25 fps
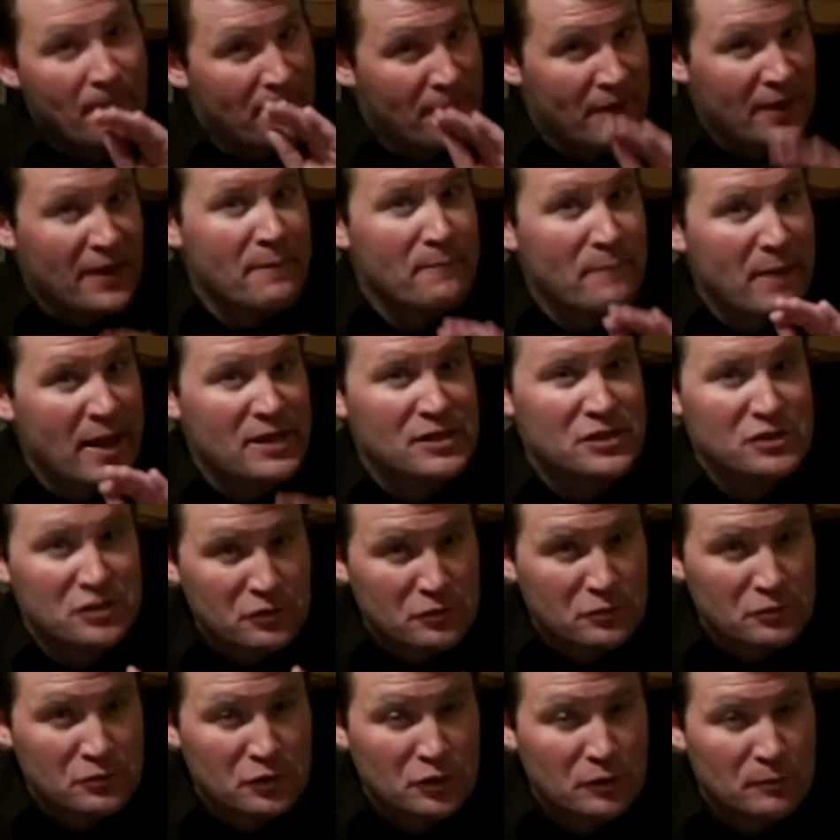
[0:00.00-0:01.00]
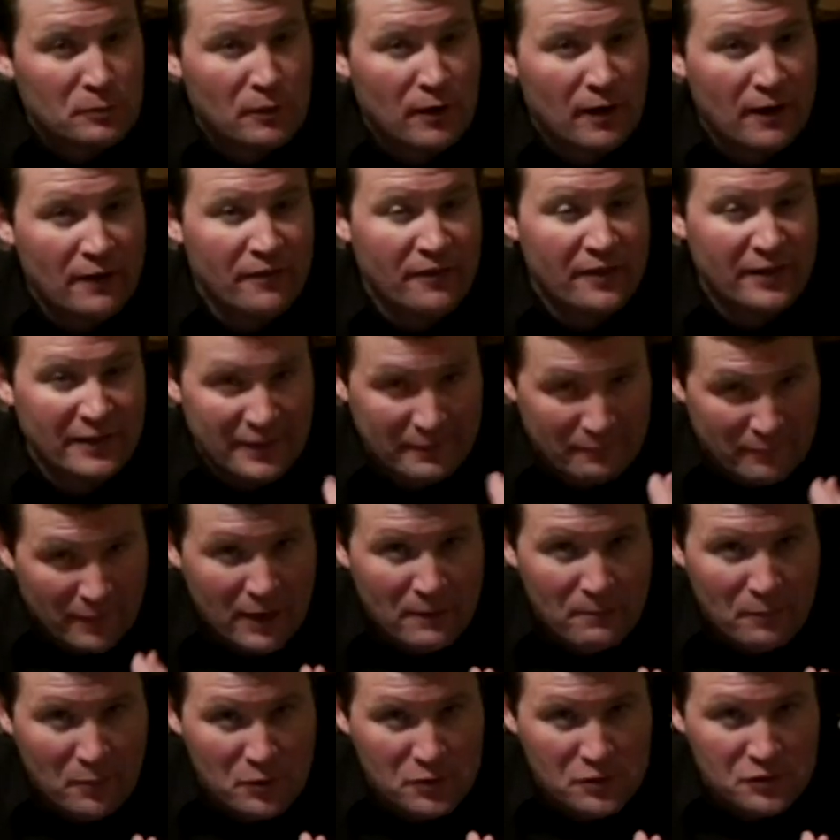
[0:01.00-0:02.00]
the best YouTuber I think in
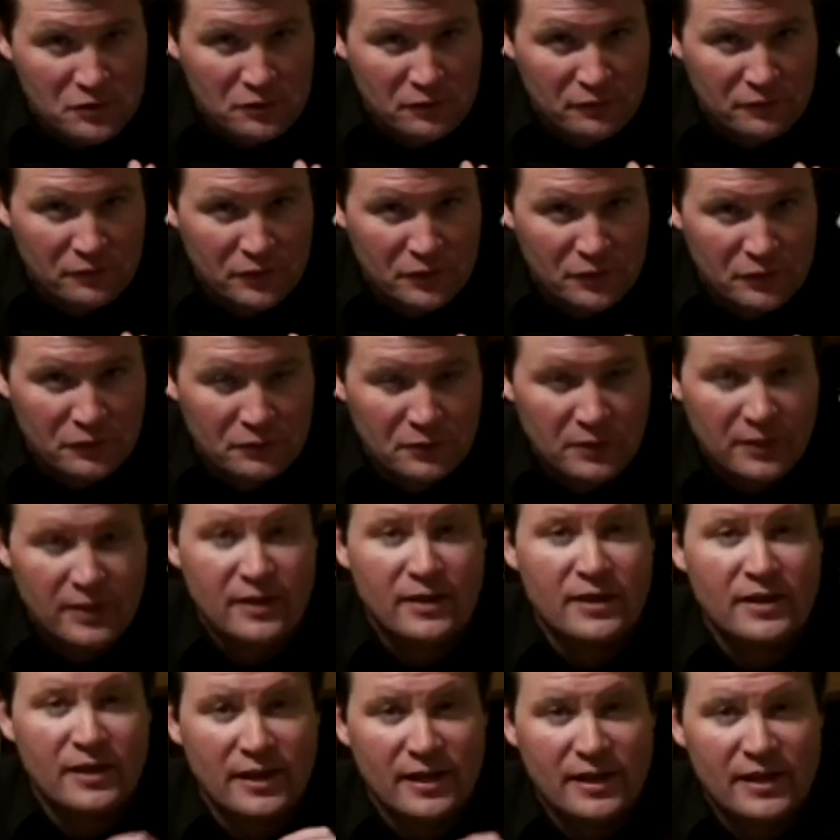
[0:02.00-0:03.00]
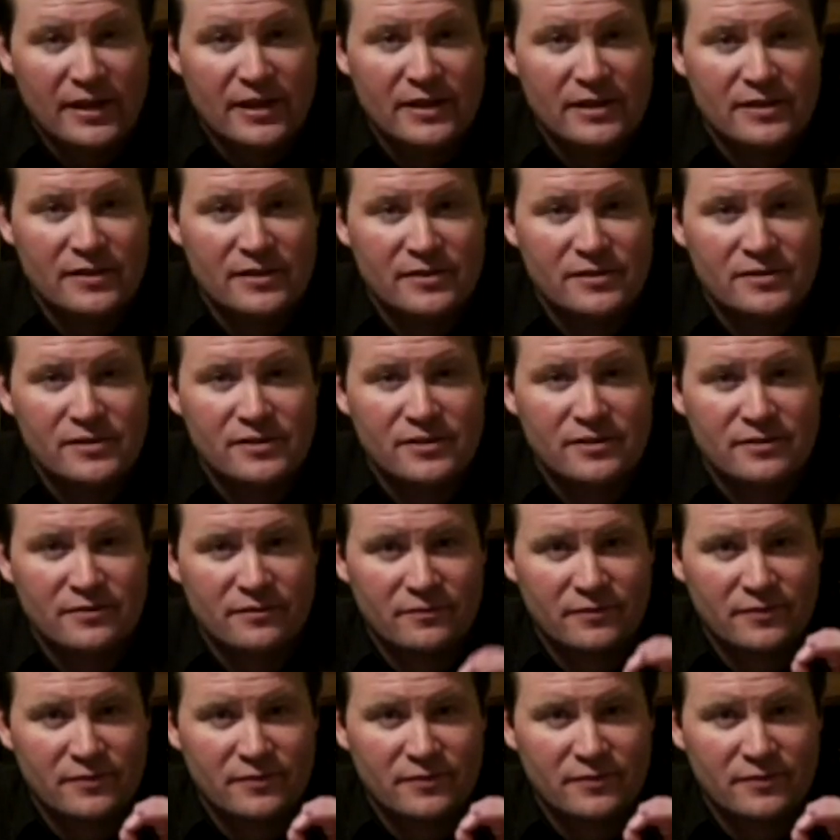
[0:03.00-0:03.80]
my personal view is